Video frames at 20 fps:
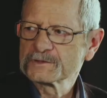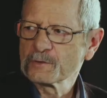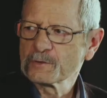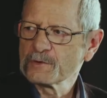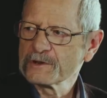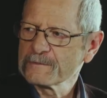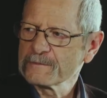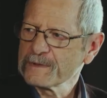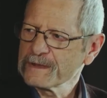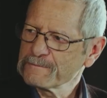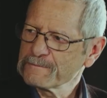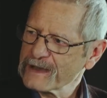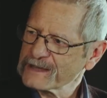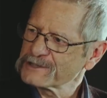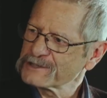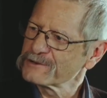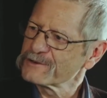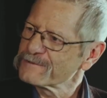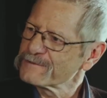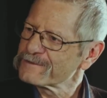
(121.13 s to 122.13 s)
So would it be
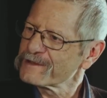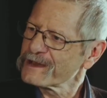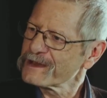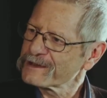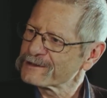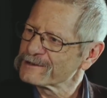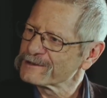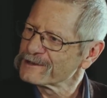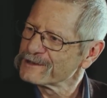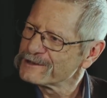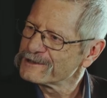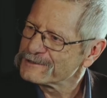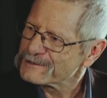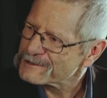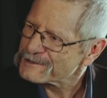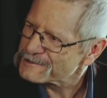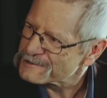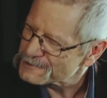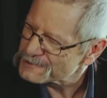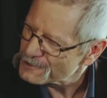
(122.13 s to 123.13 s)
better if they hadn't learned
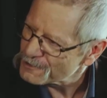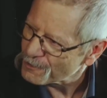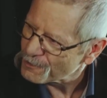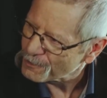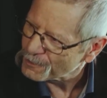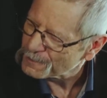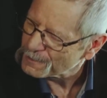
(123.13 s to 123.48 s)
this at all?